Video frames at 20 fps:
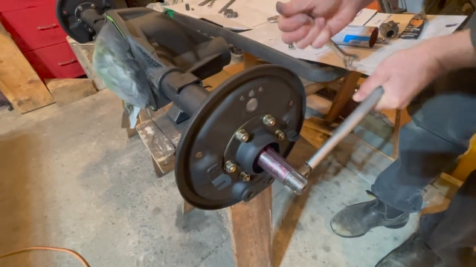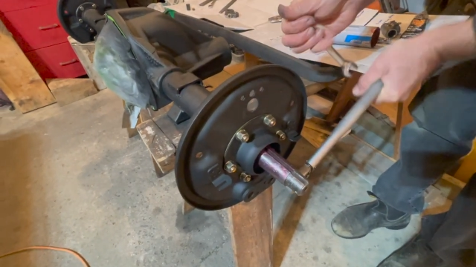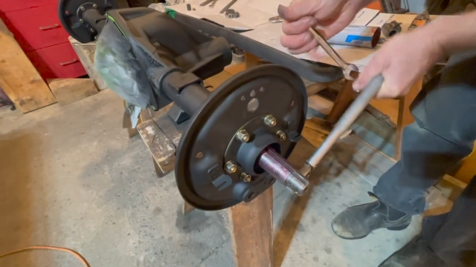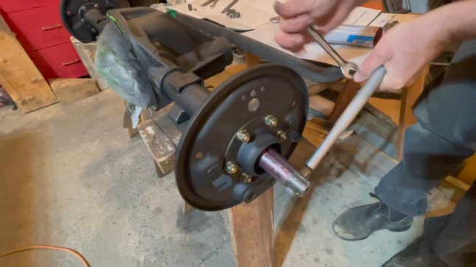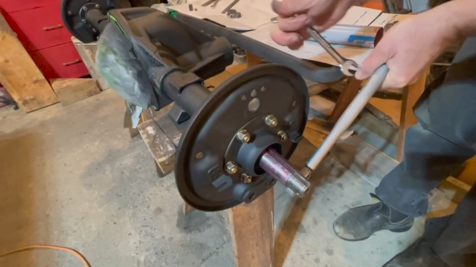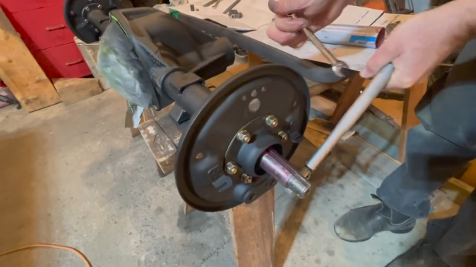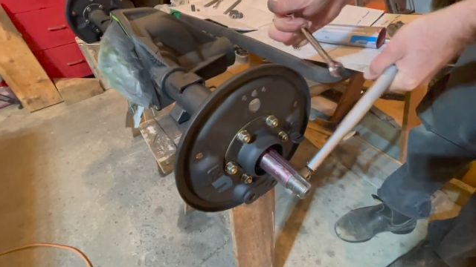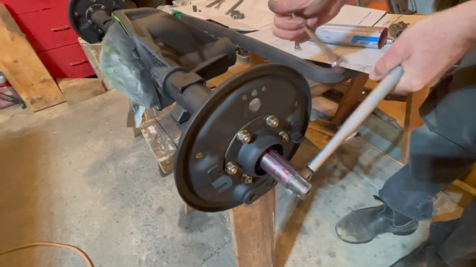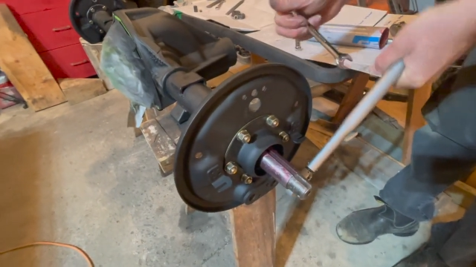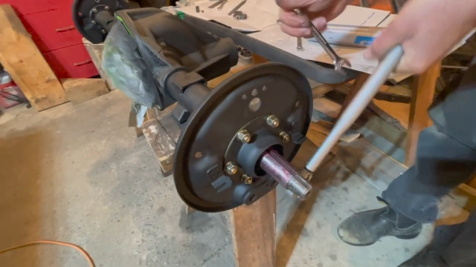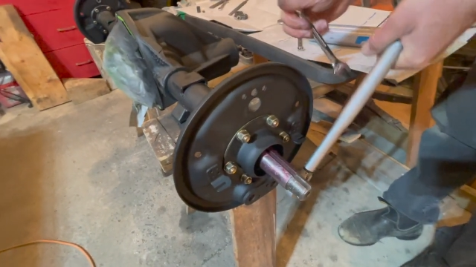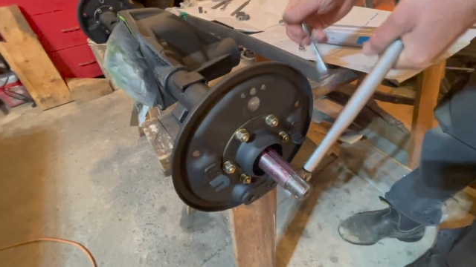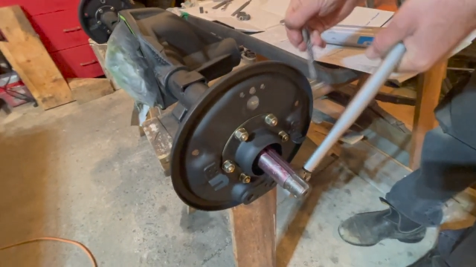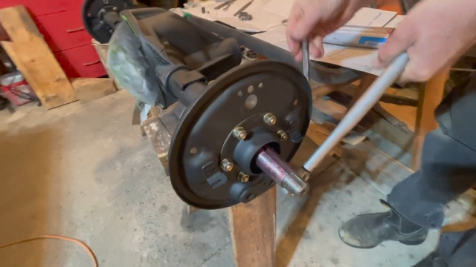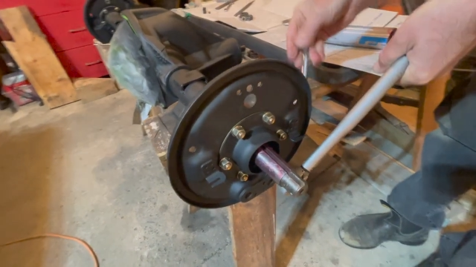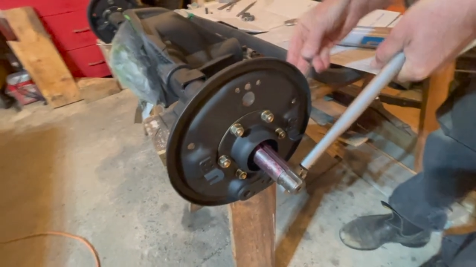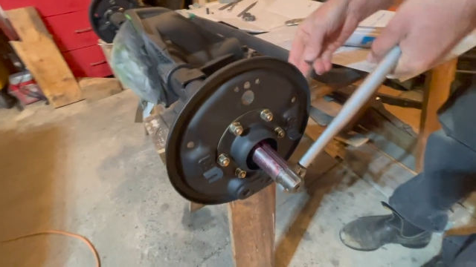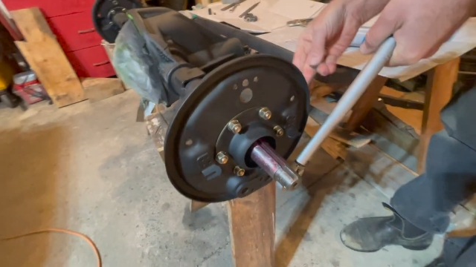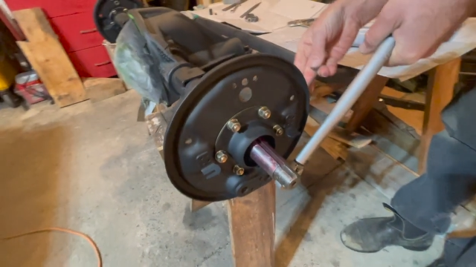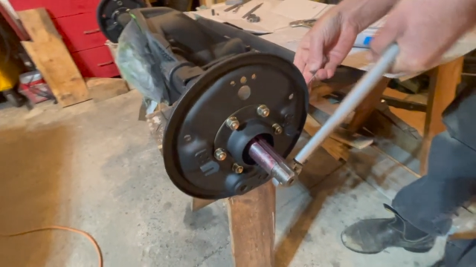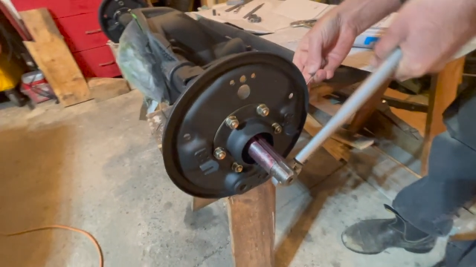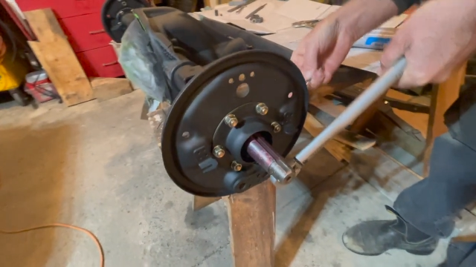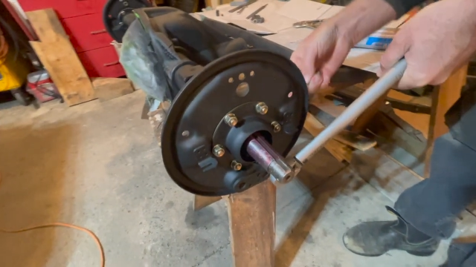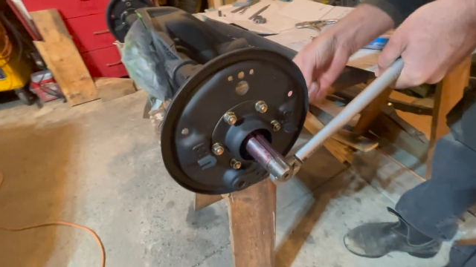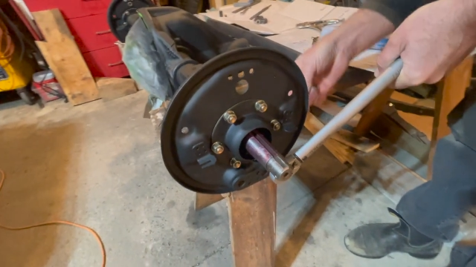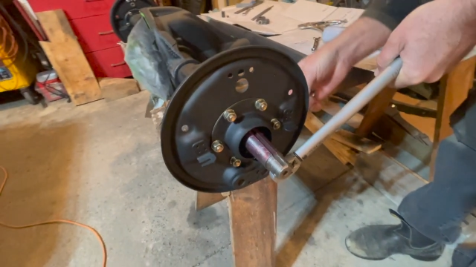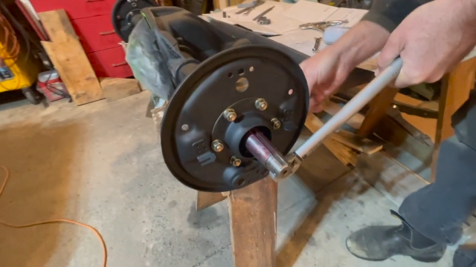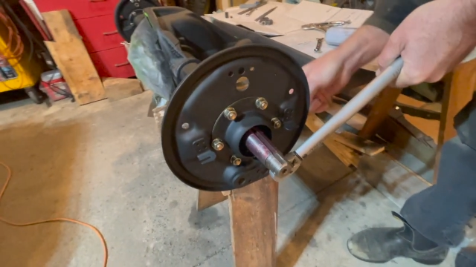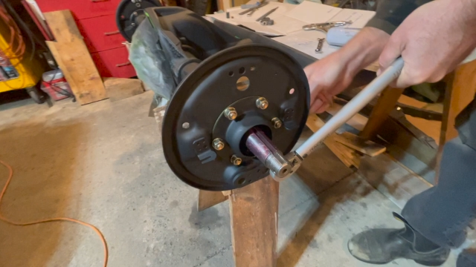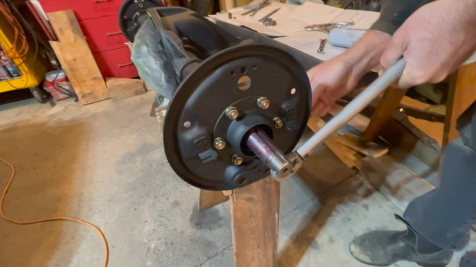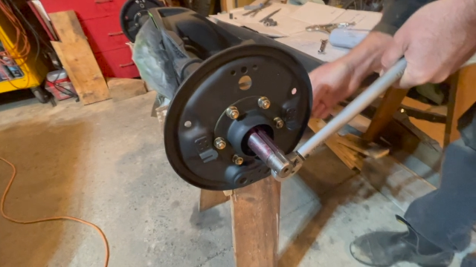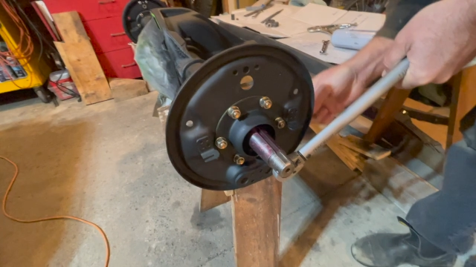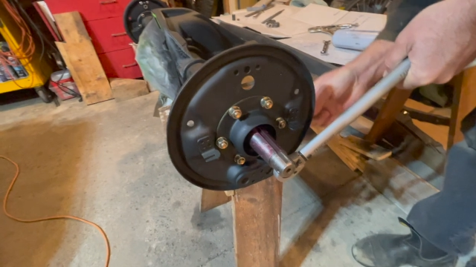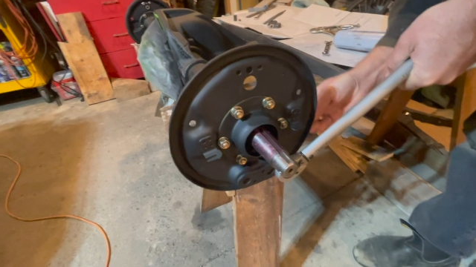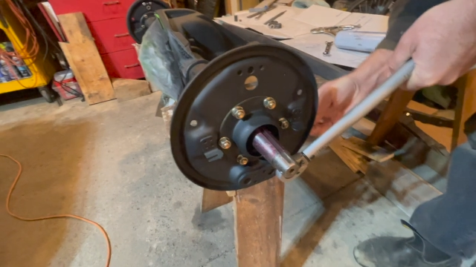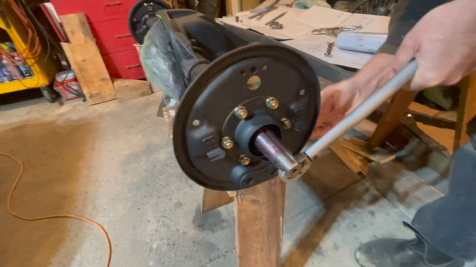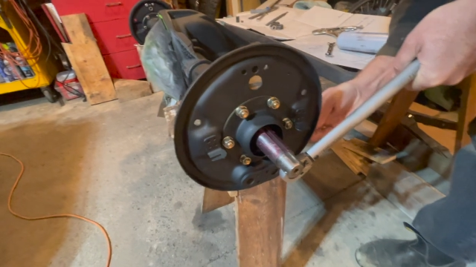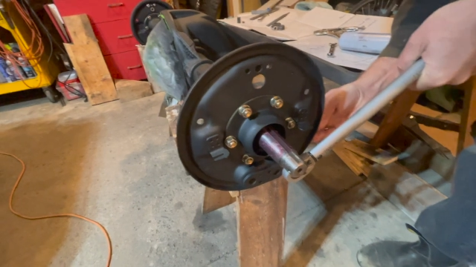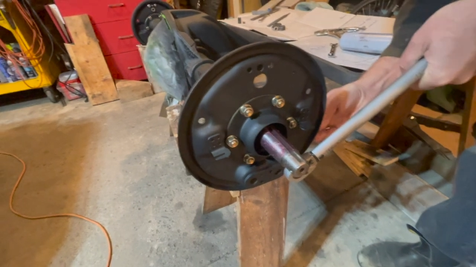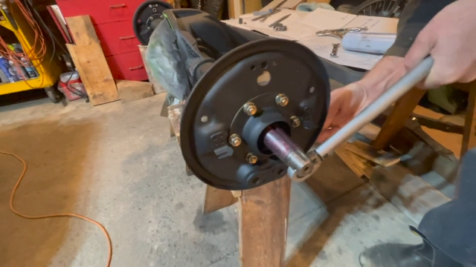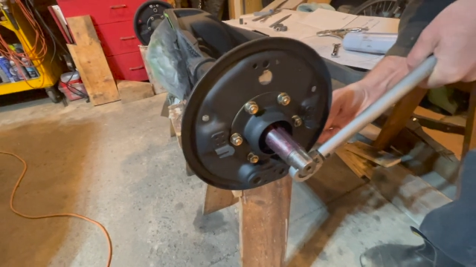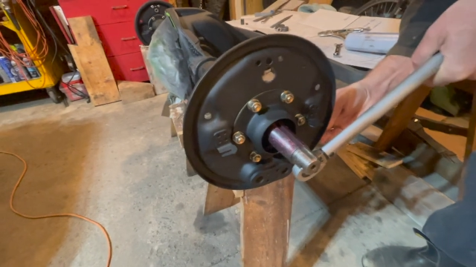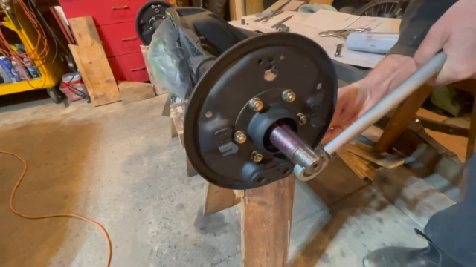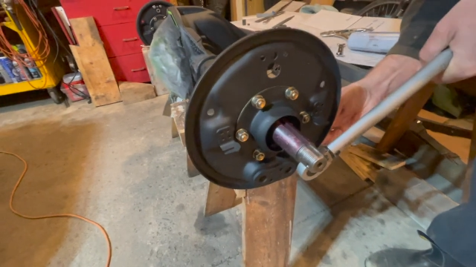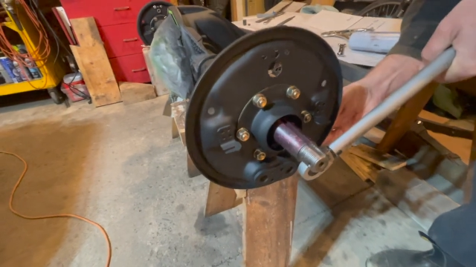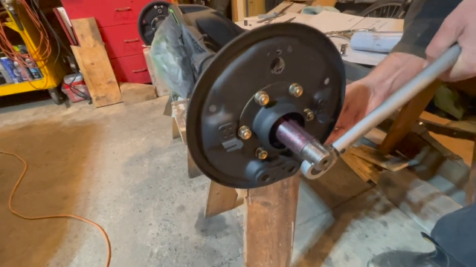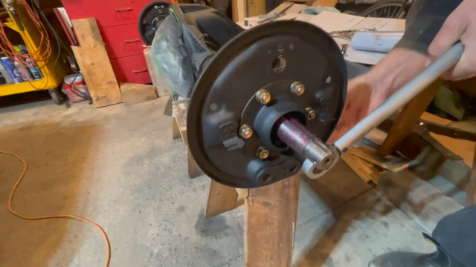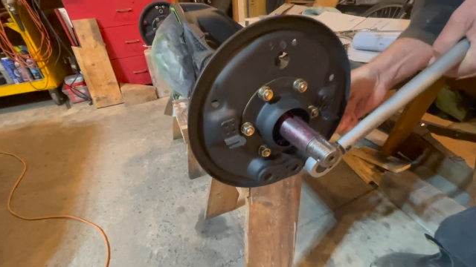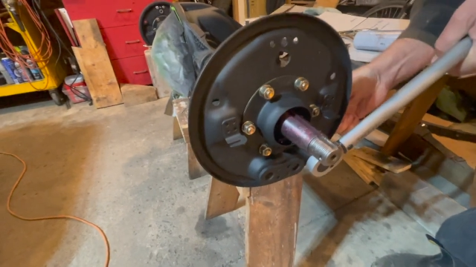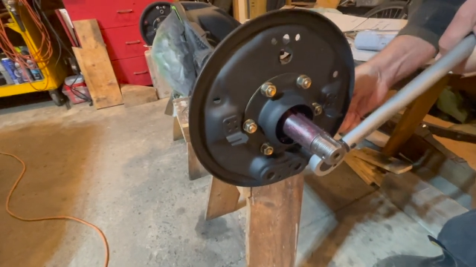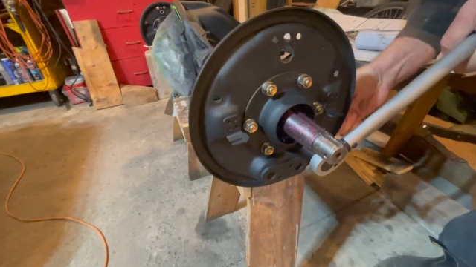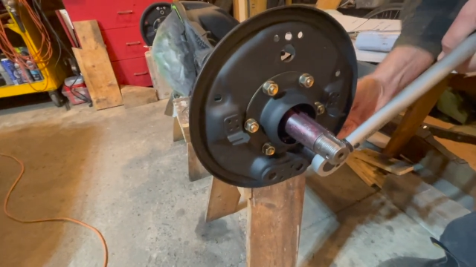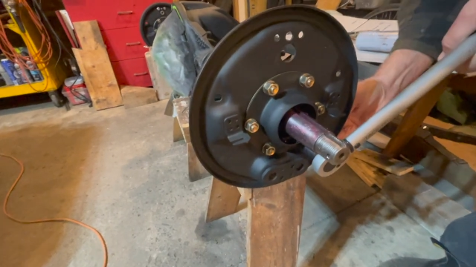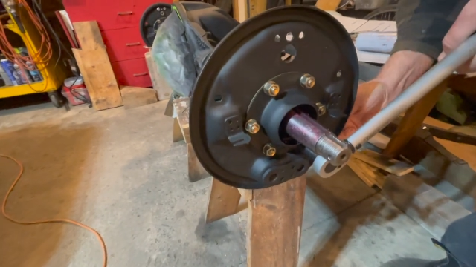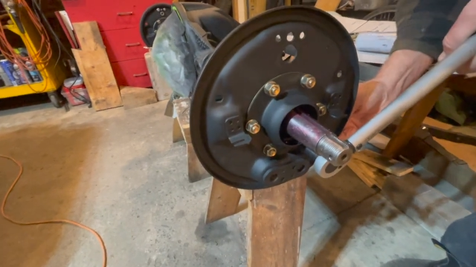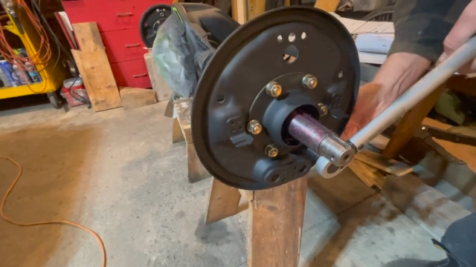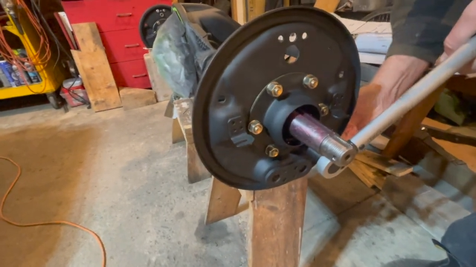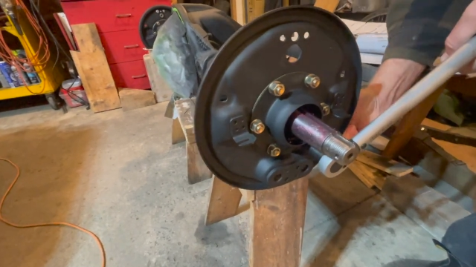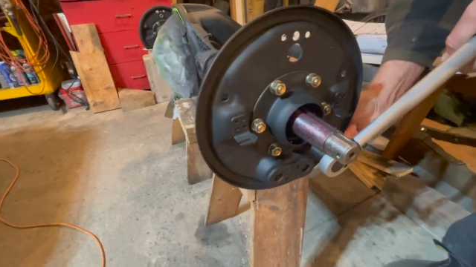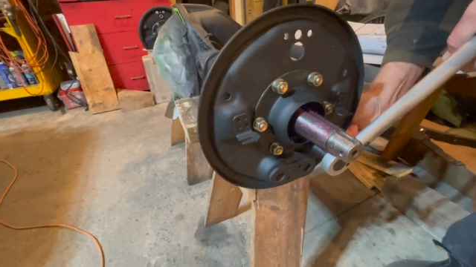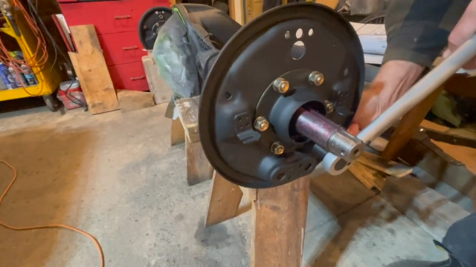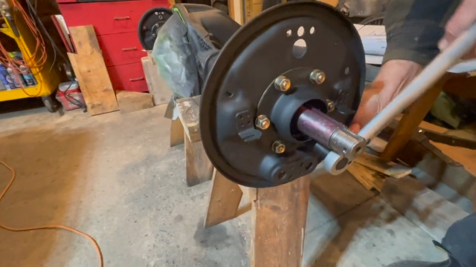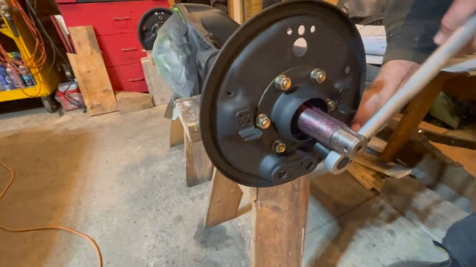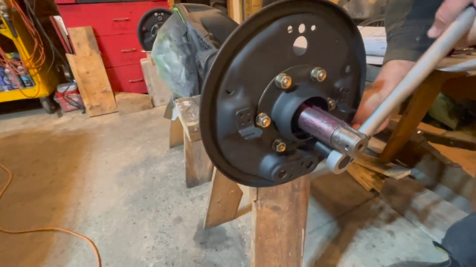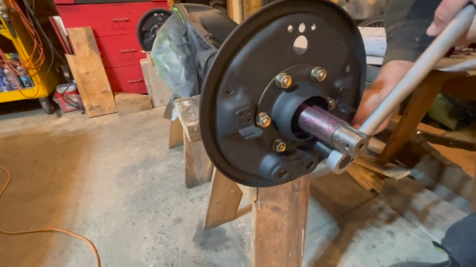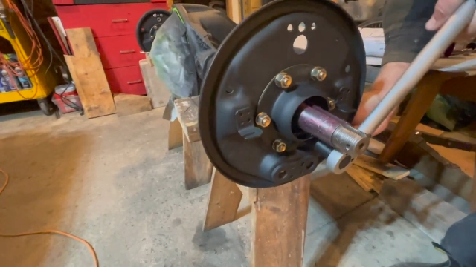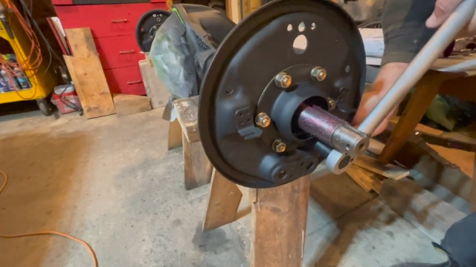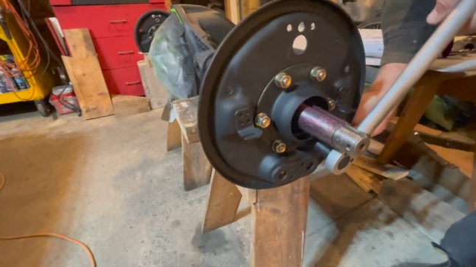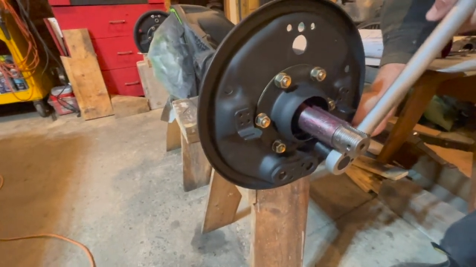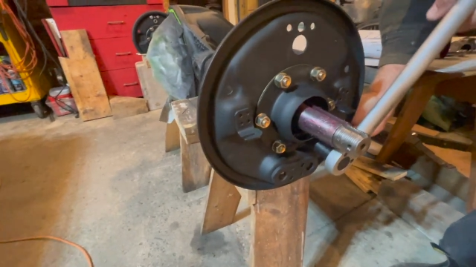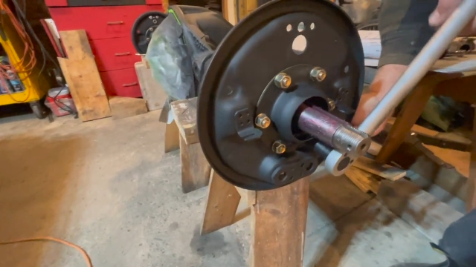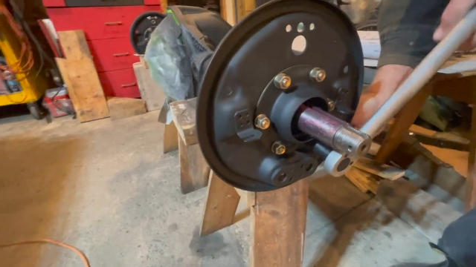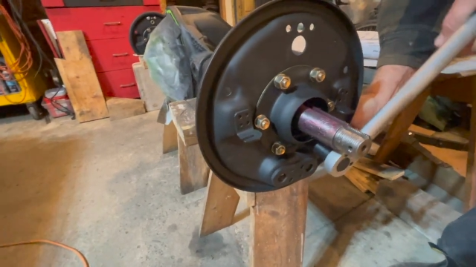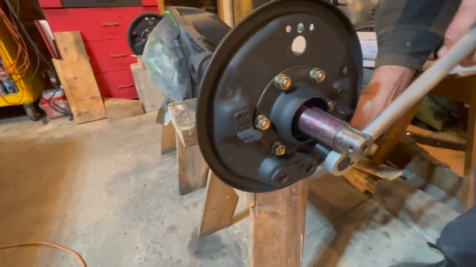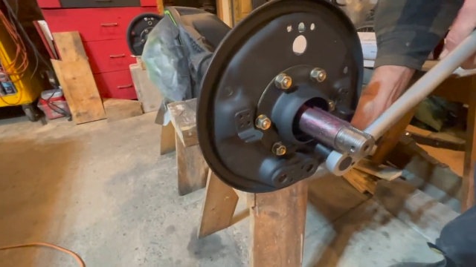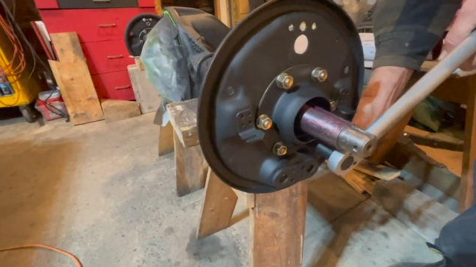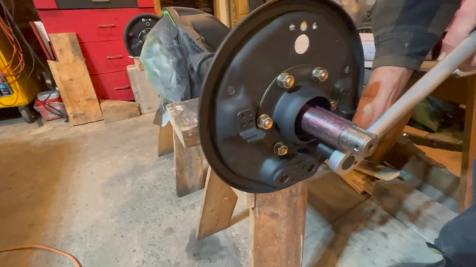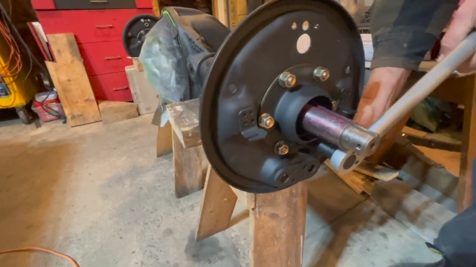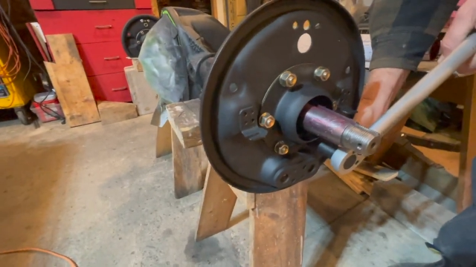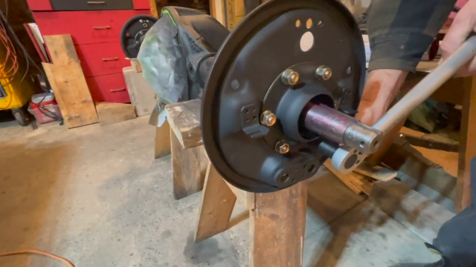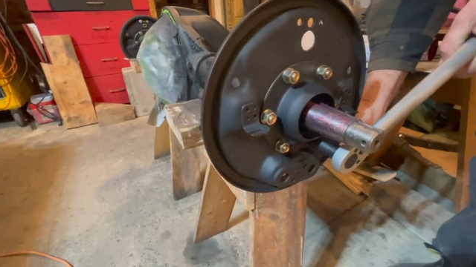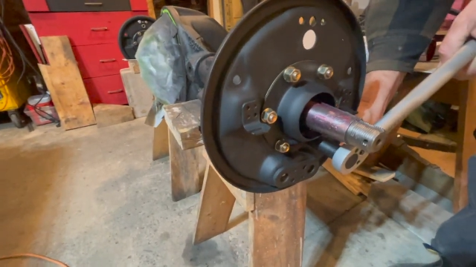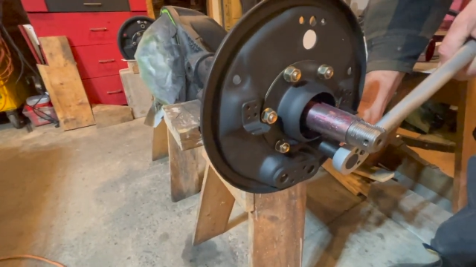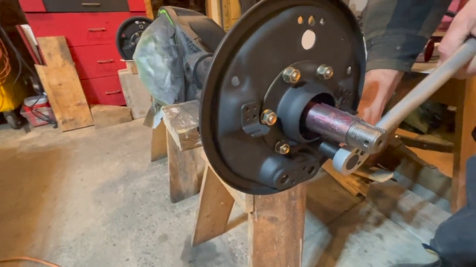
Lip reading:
Nobody's mouth can be seen.